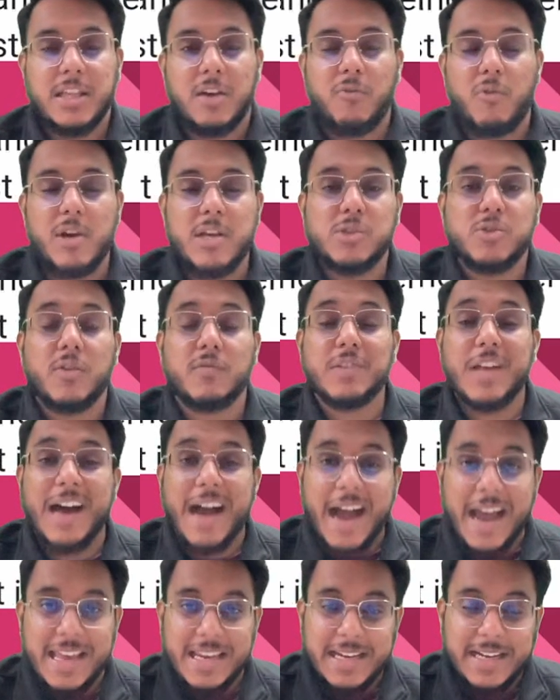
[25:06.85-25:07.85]
the voice of the
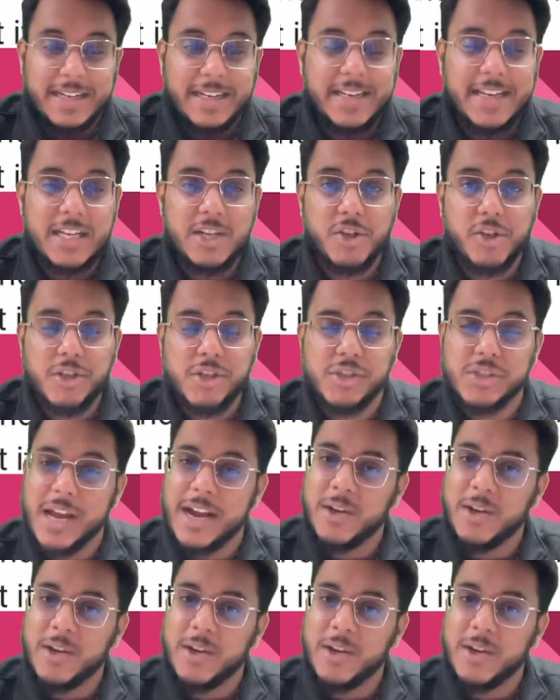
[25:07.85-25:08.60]
island nations,